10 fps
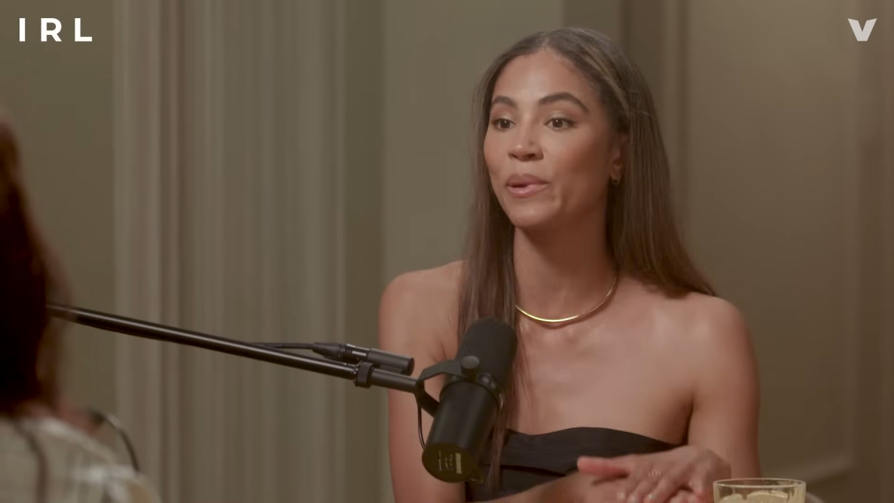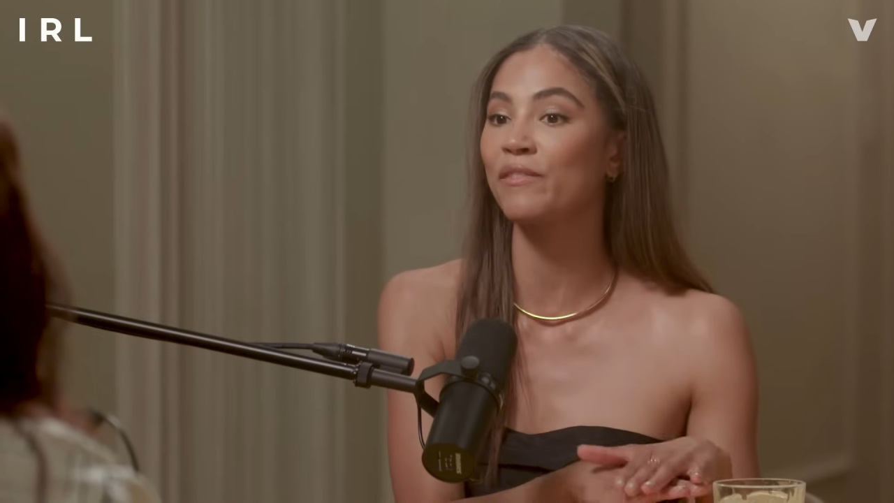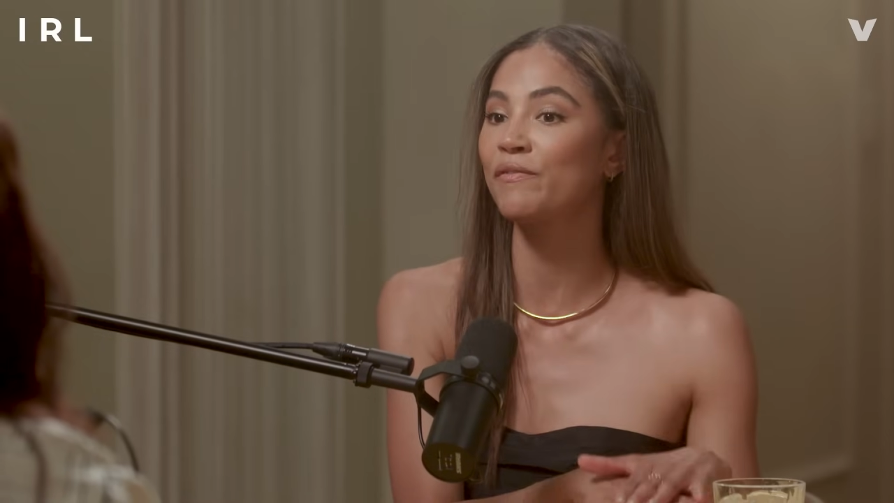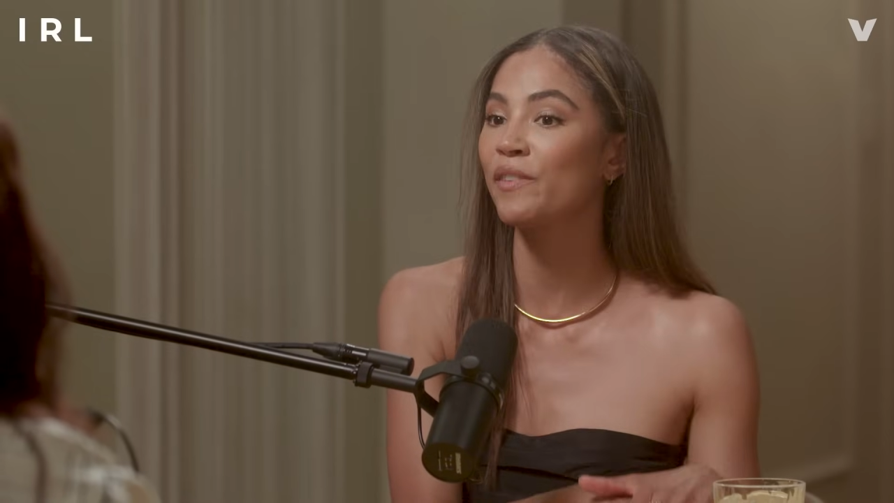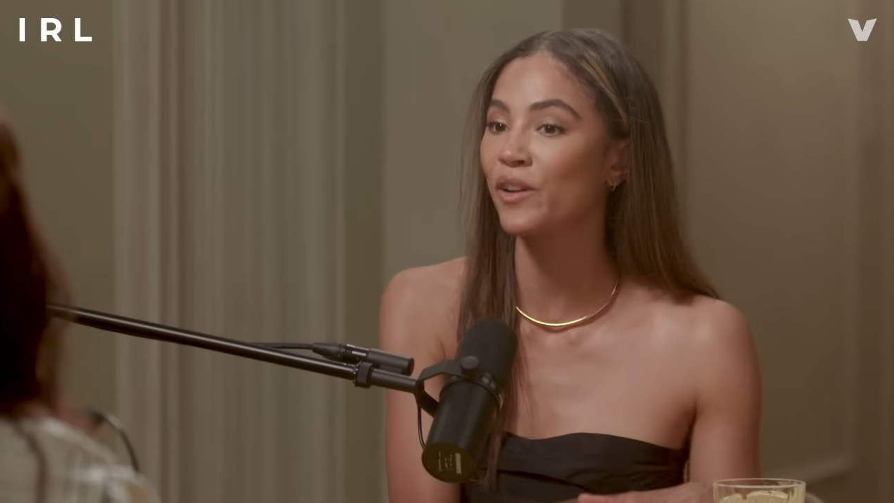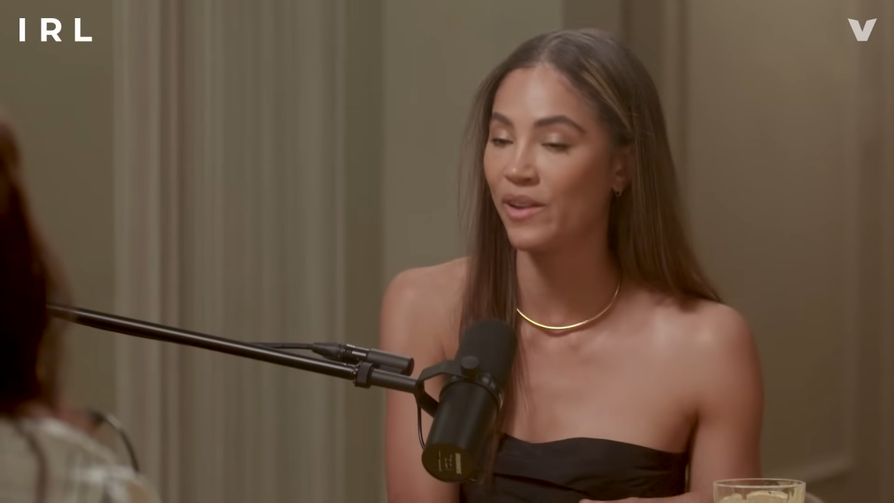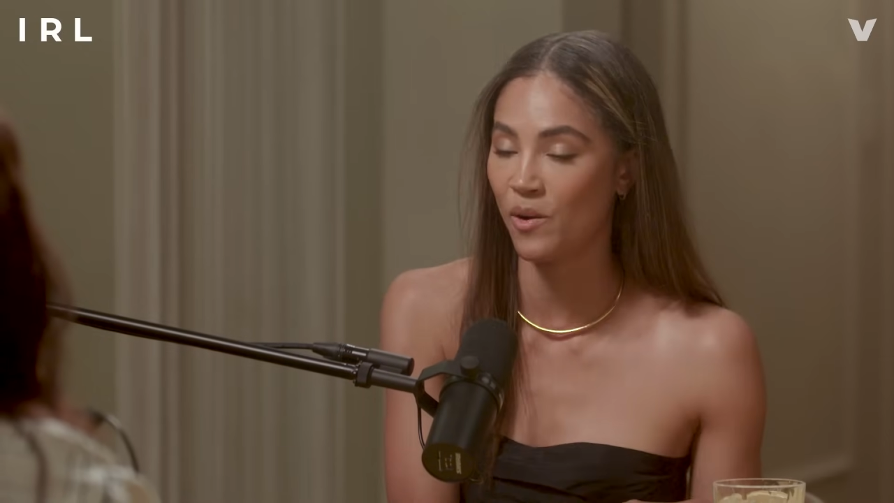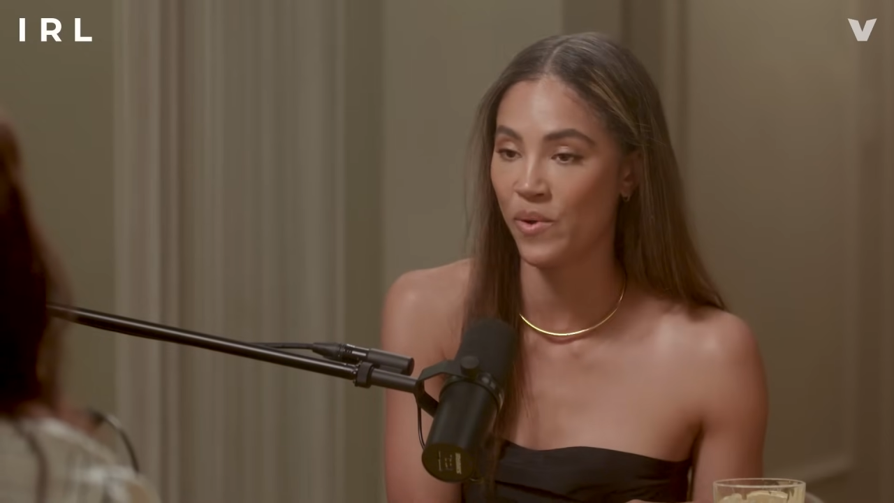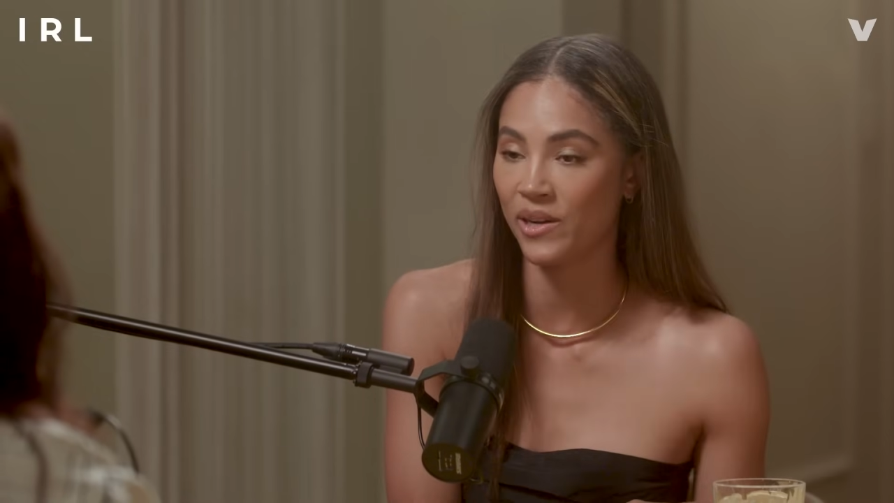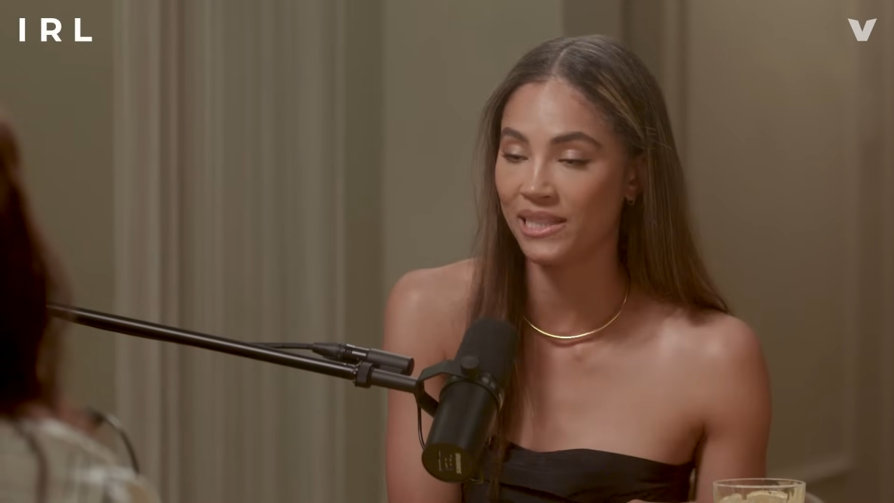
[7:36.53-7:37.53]
We have figured
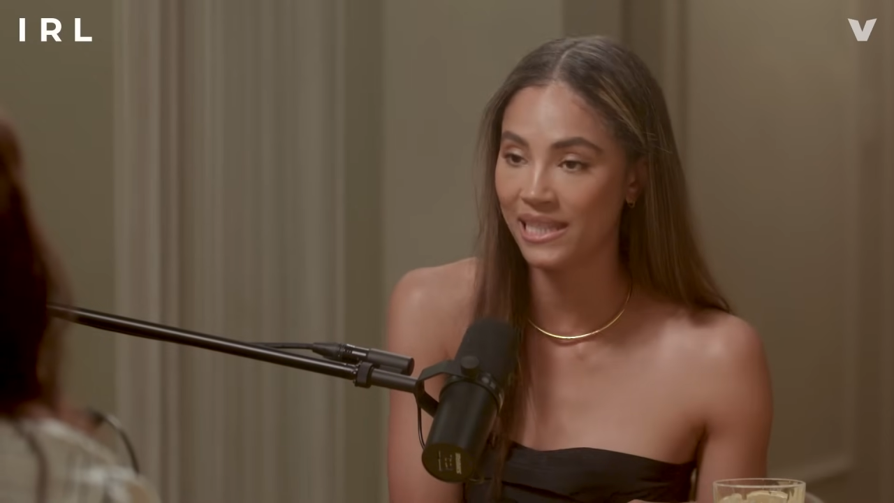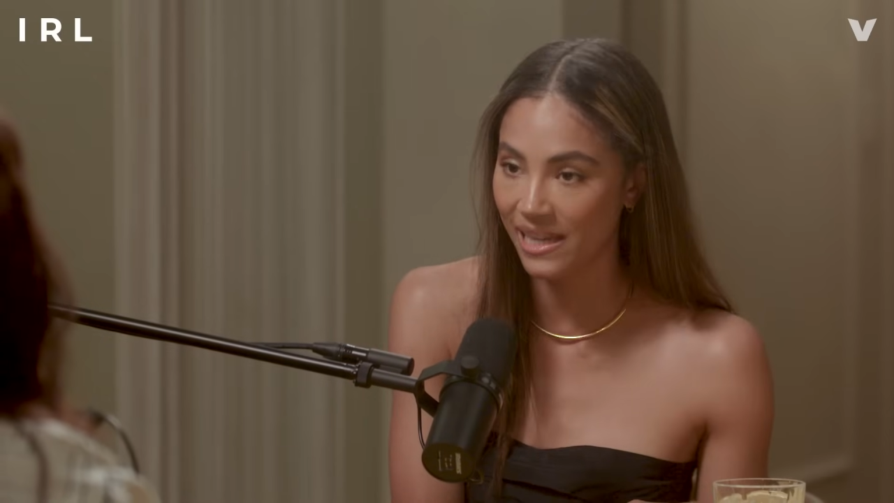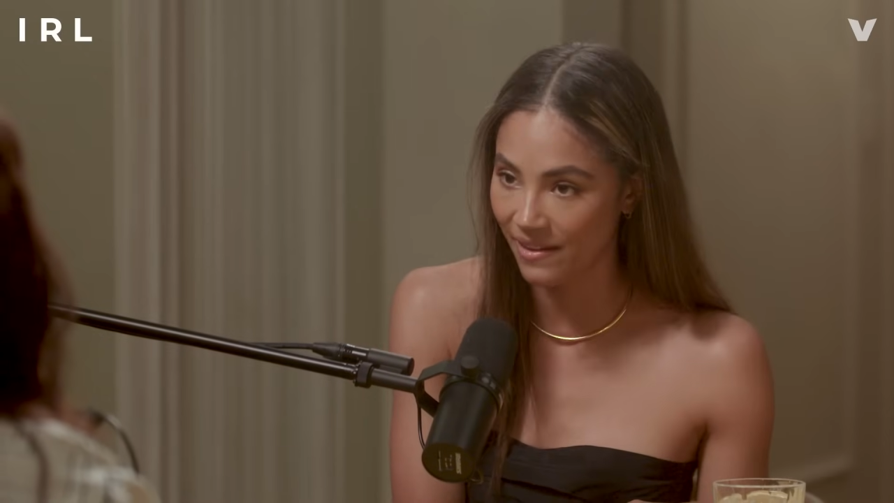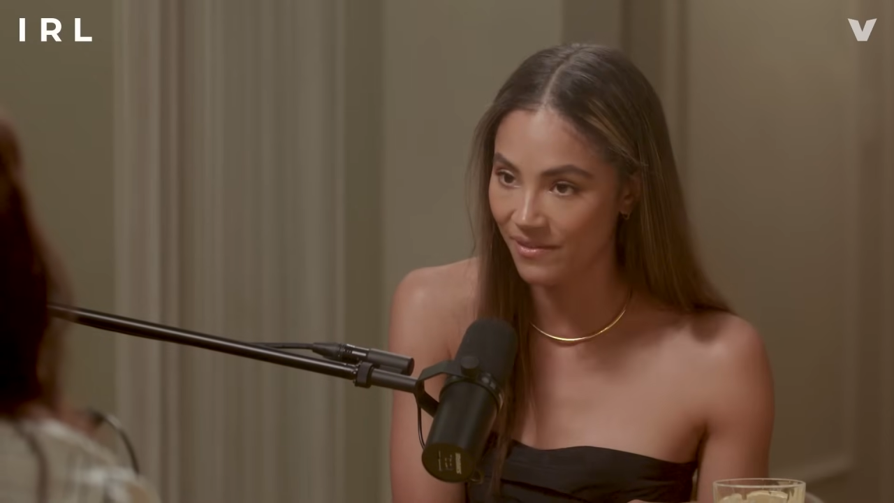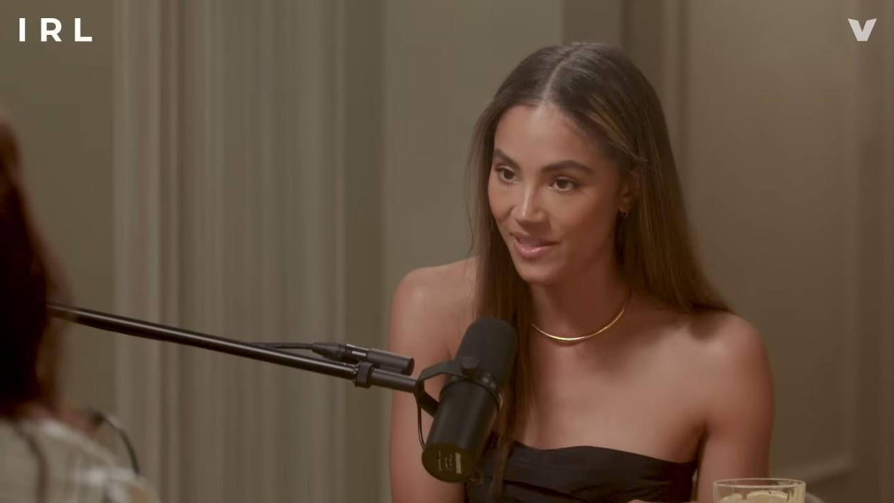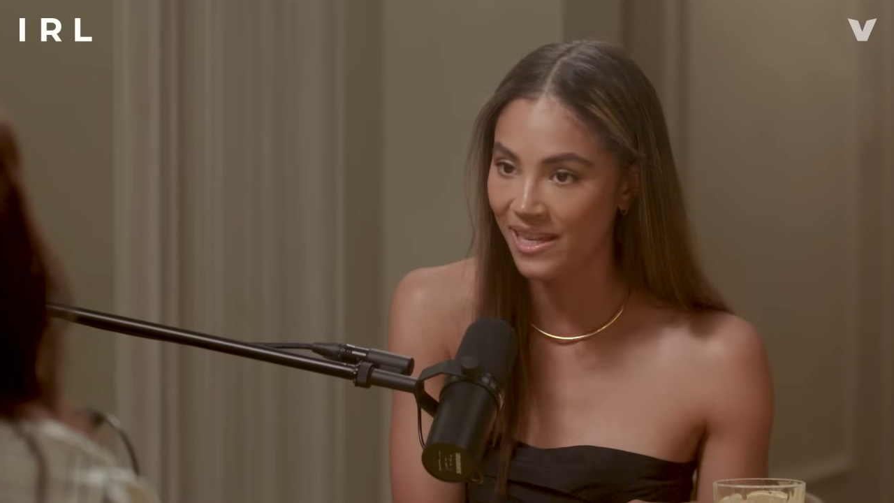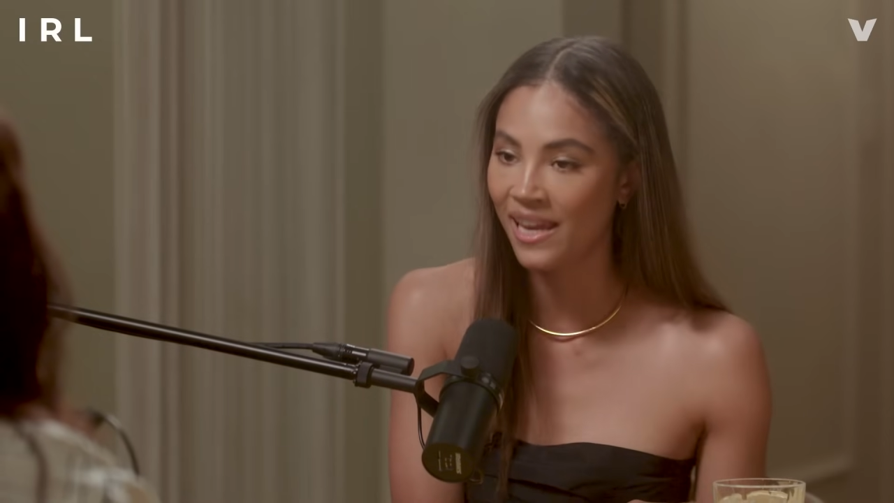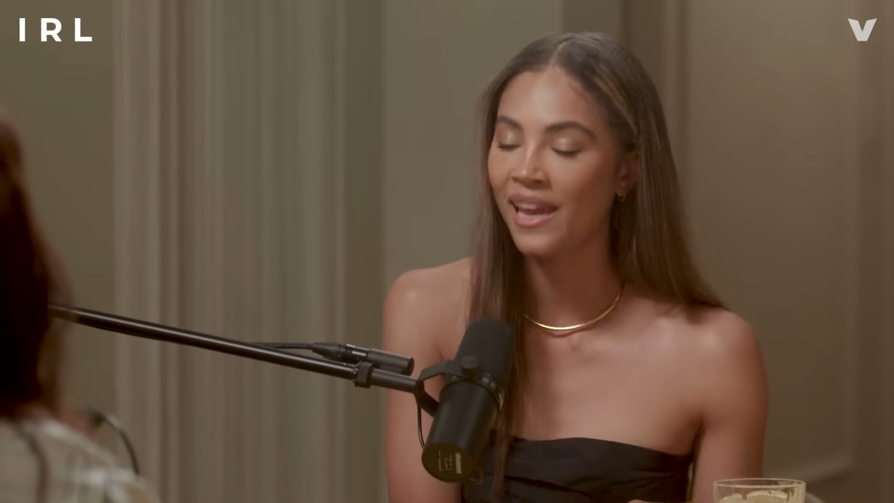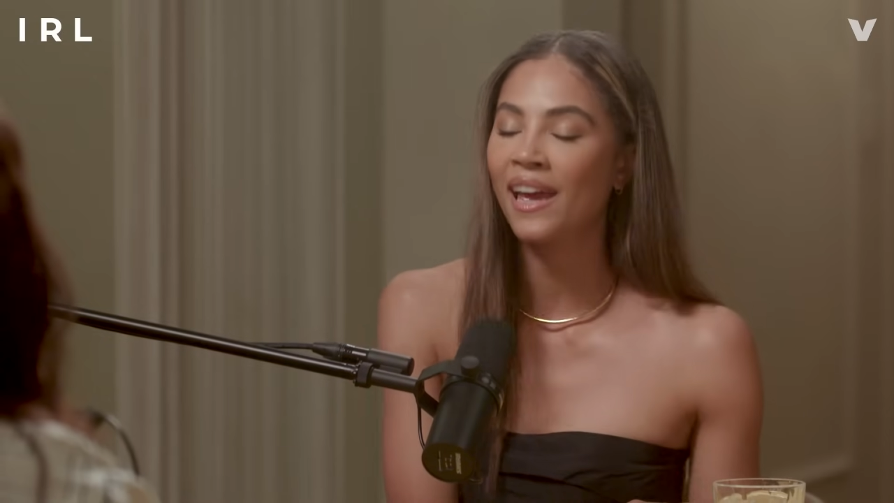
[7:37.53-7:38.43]
out where it lives,